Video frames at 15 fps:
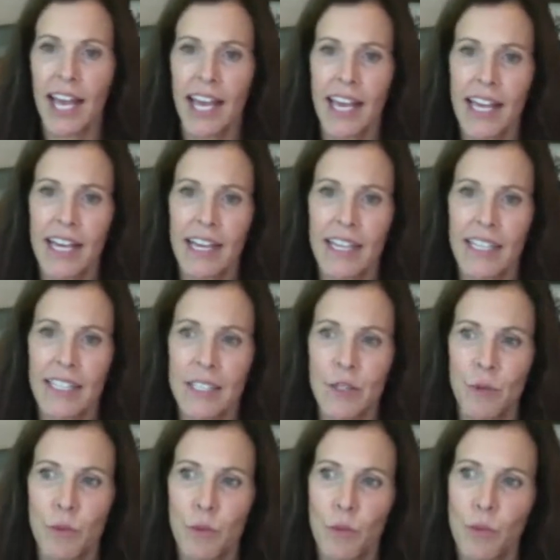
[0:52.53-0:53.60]

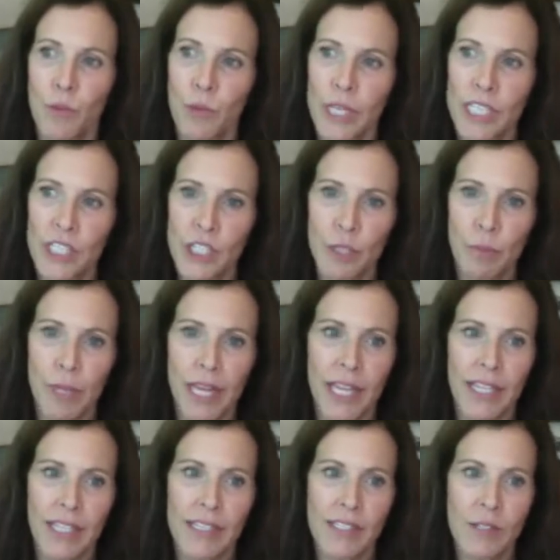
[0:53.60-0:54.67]
and reached a
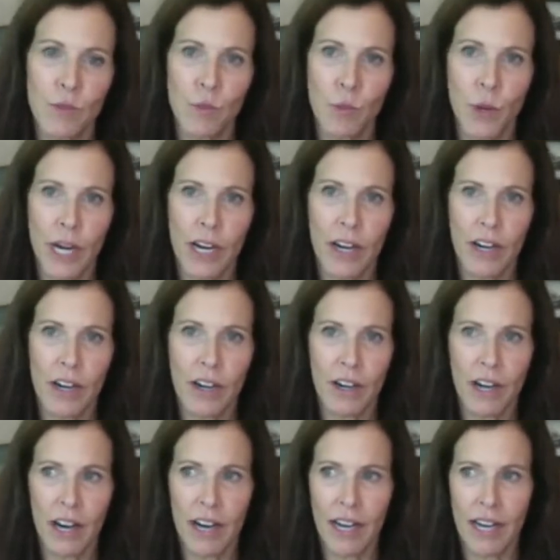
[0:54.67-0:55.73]
place
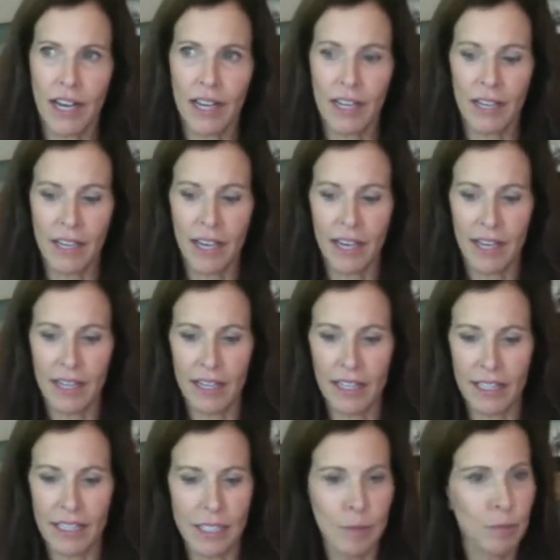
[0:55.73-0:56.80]
where I had
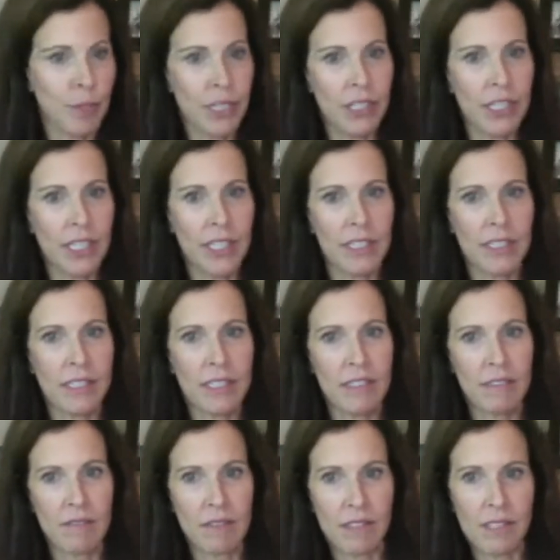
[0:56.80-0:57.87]

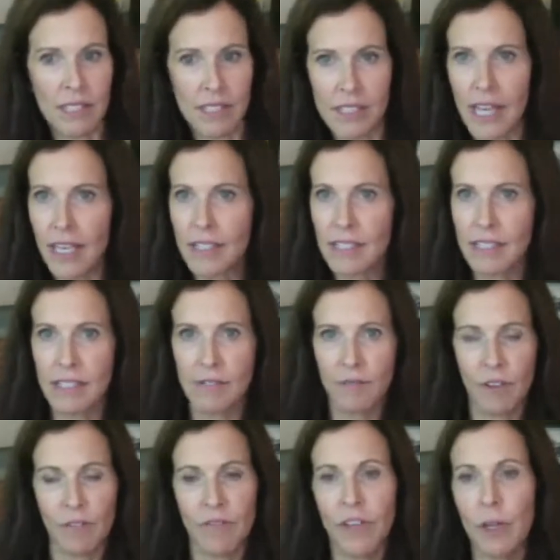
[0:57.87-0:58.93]
experienced success,
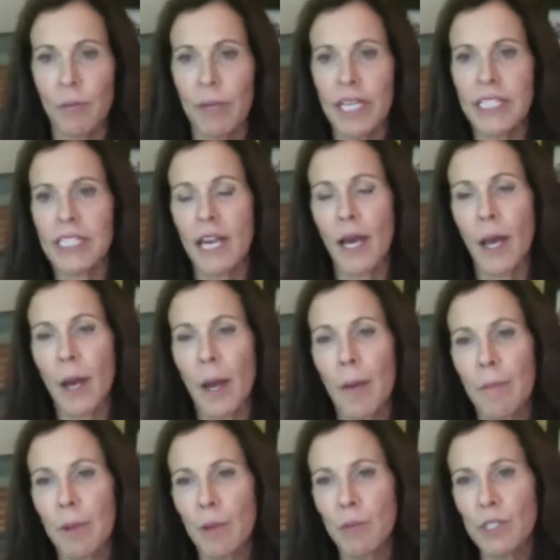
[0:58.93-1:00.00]
fulfillment,
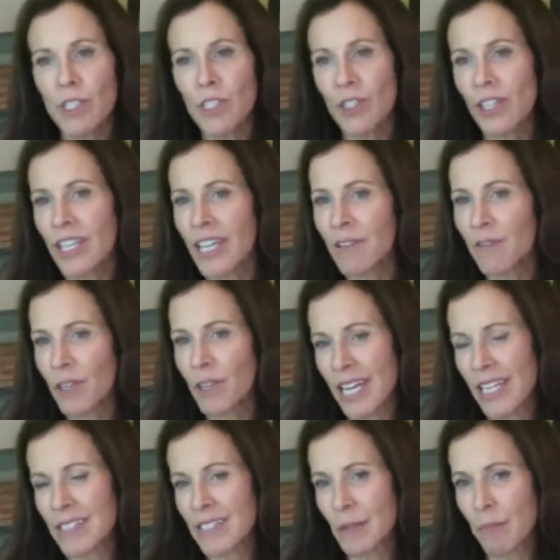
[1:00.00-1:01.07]
but was looking for
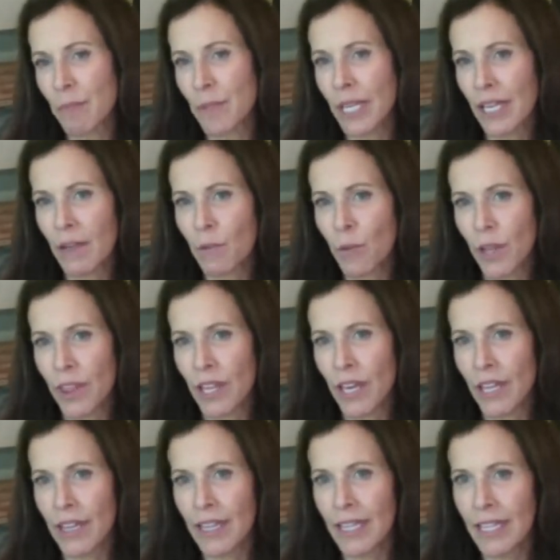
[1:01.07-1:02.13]
that something with
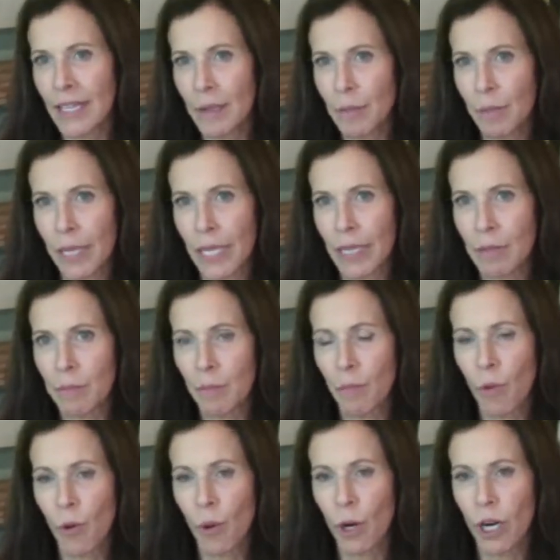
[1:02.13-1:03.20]
a little bit
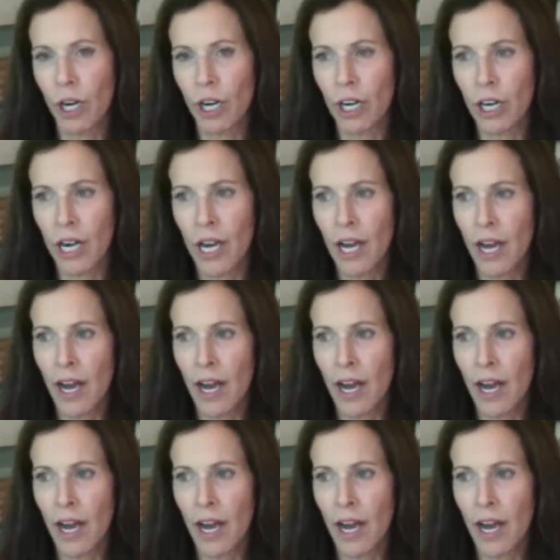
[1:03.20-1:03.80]
more